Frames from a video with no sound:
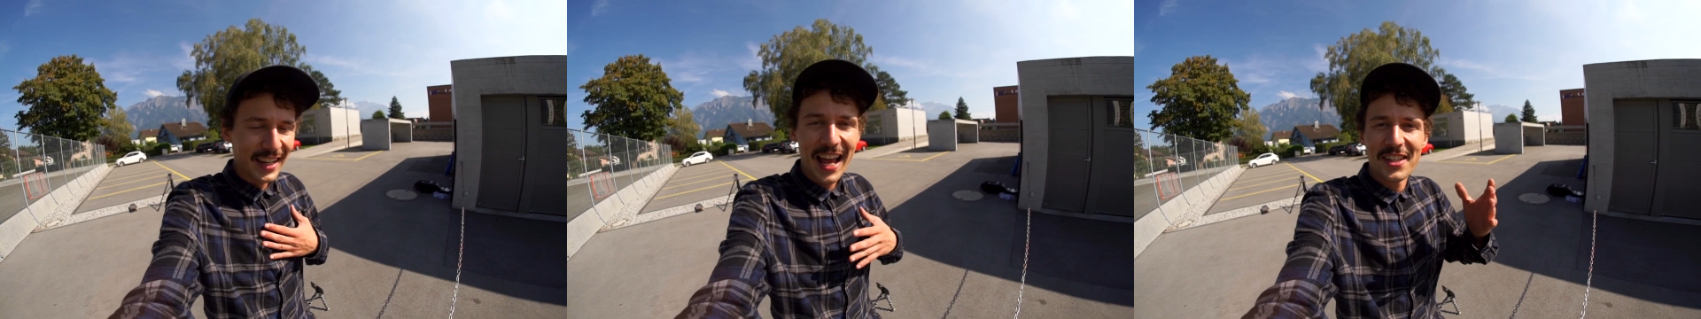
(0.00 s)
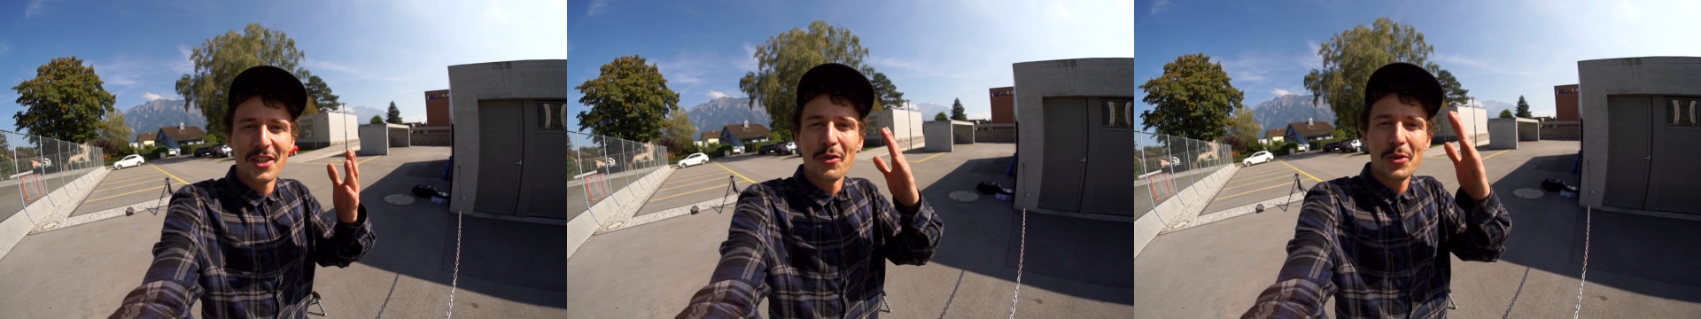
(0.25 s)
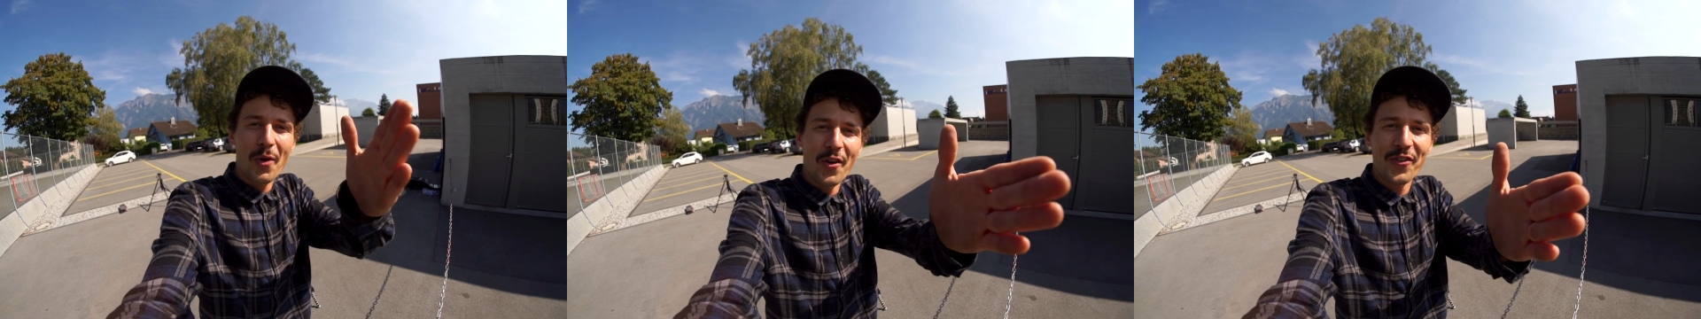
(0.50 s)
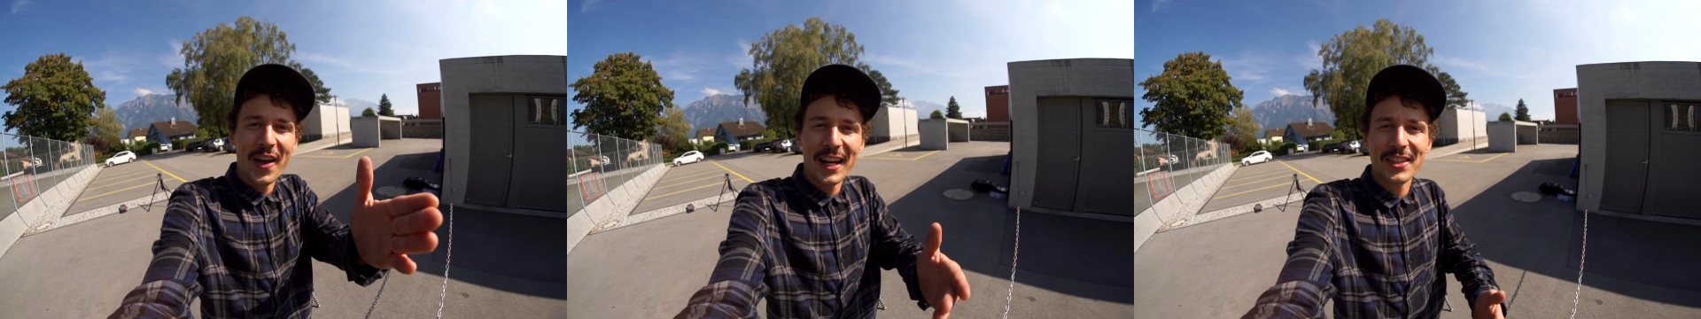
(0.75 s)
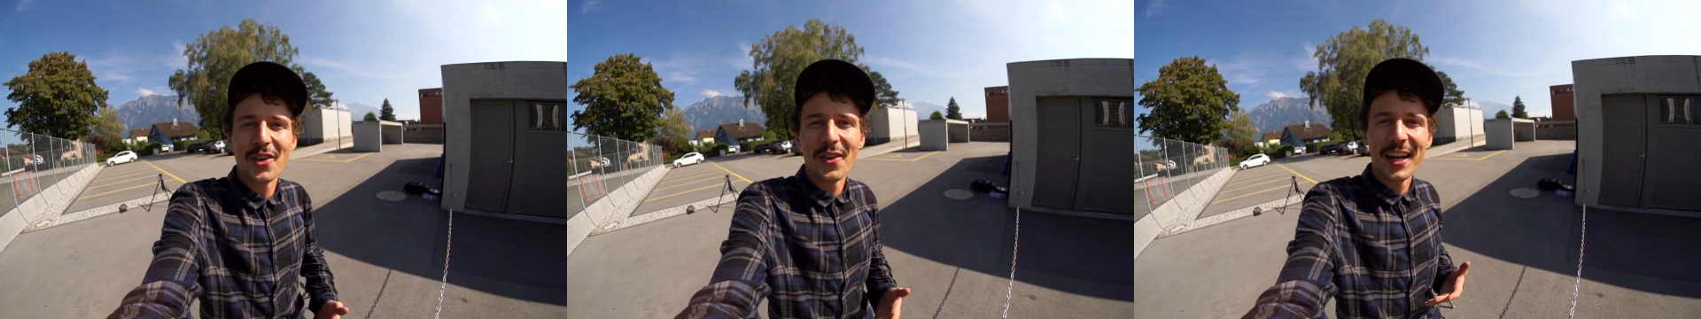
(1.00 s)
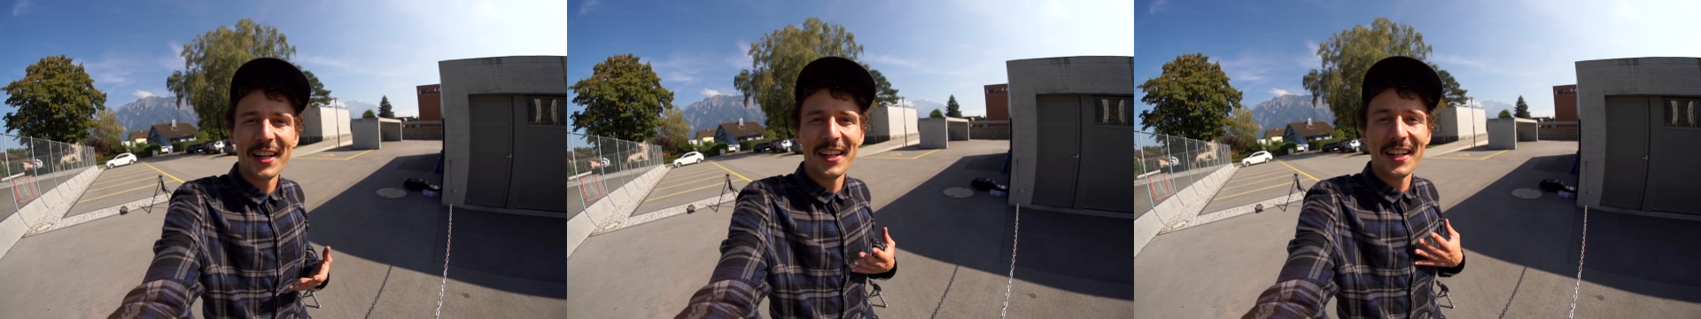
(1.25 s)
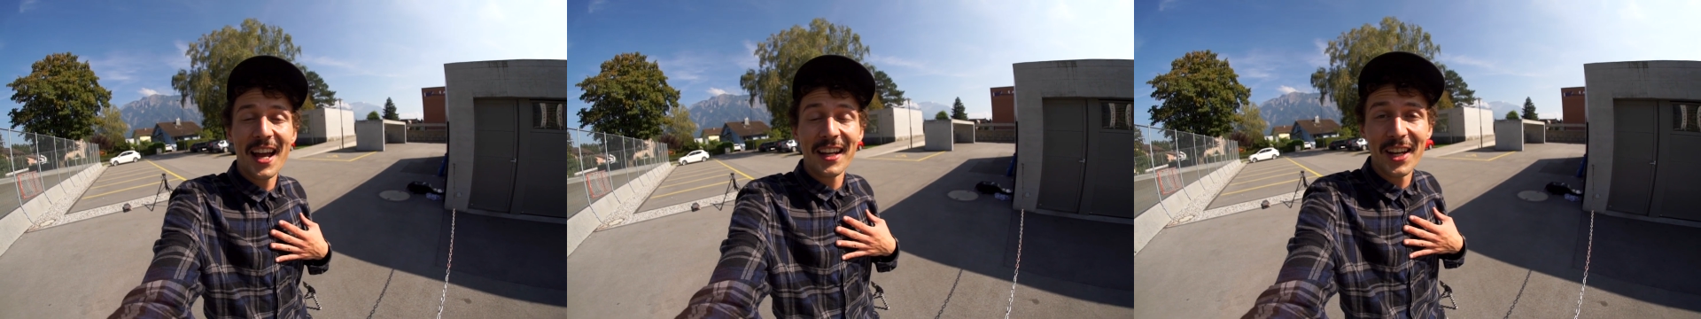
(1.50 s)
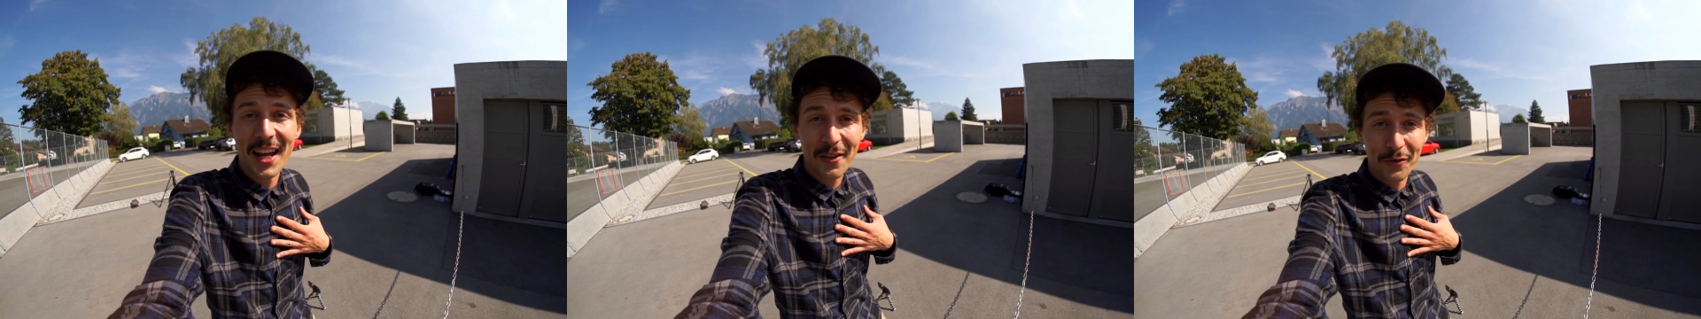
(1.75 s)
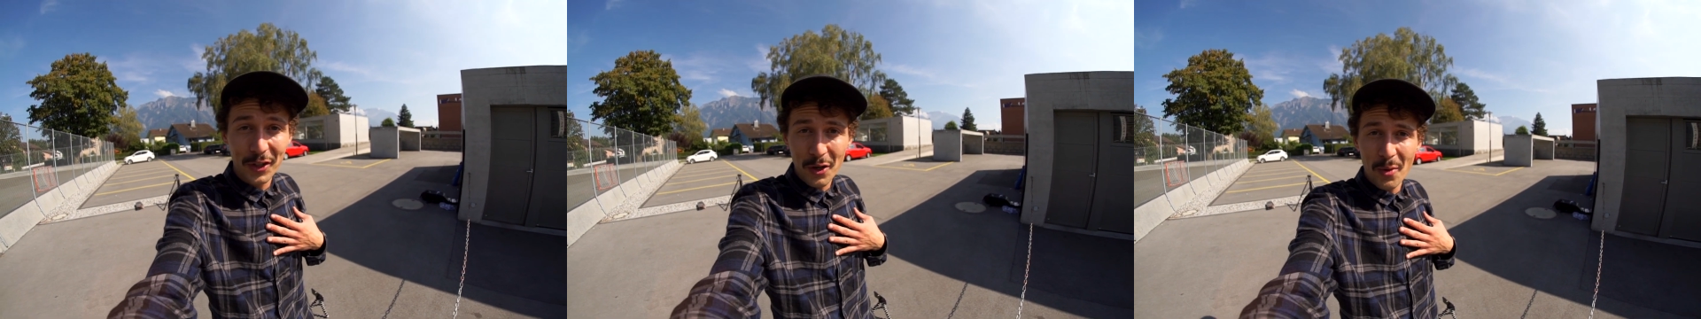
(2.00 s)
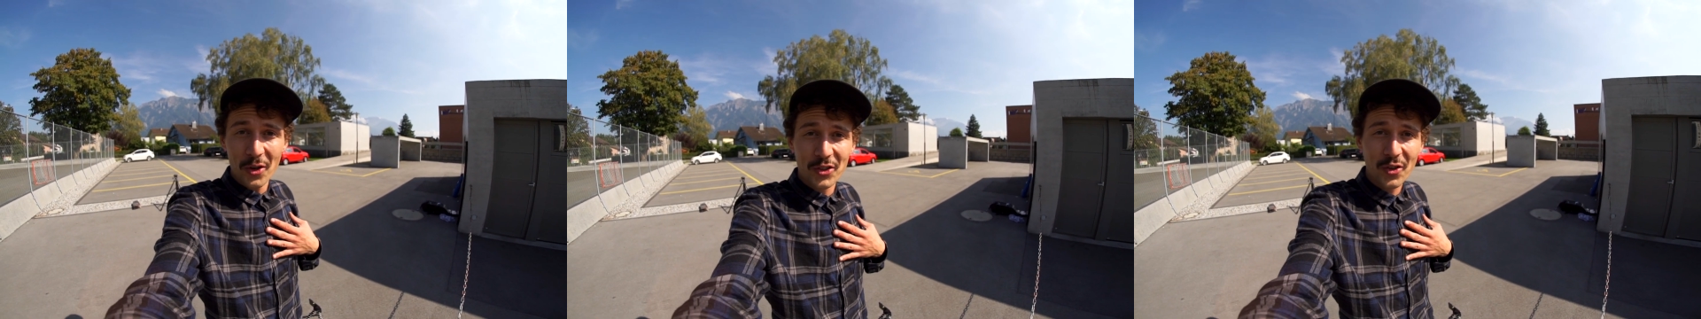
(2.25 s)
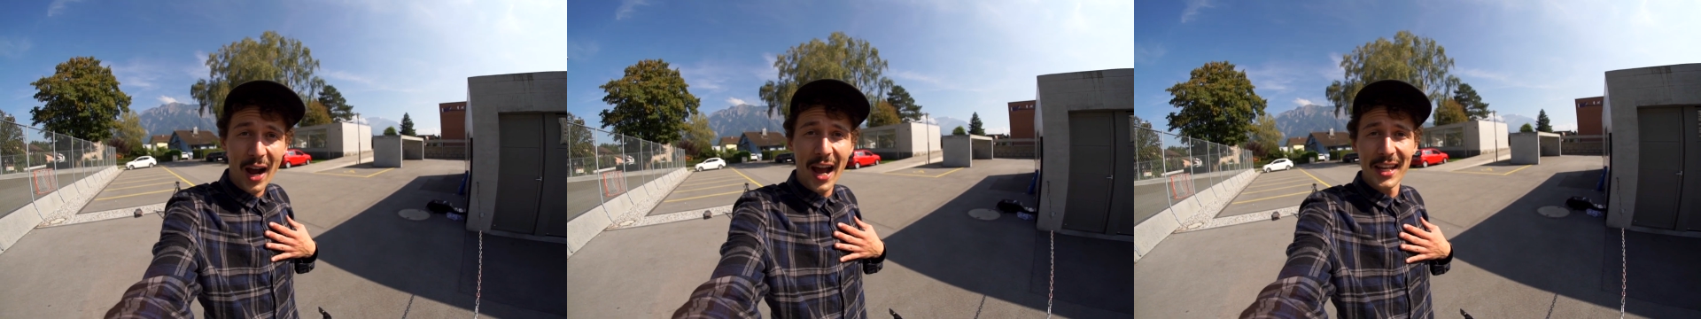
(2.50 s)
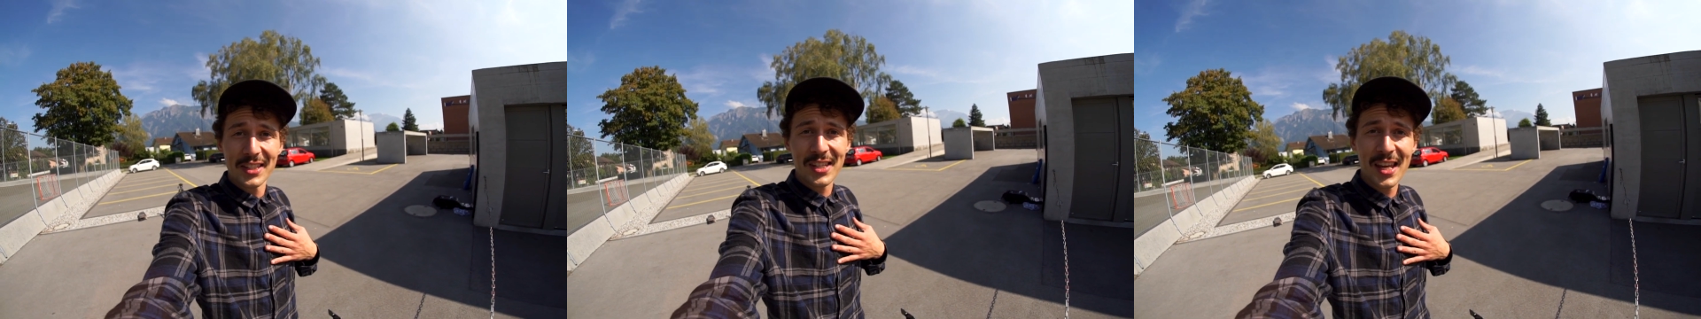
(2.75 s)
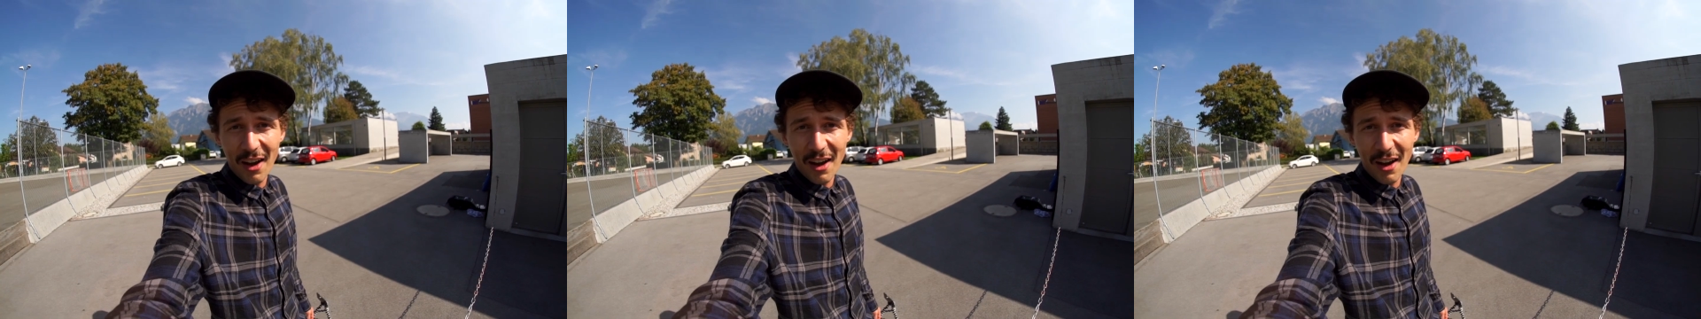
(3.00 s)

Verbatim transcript: Yes, that was perfect. So lucky that I got a few more tries.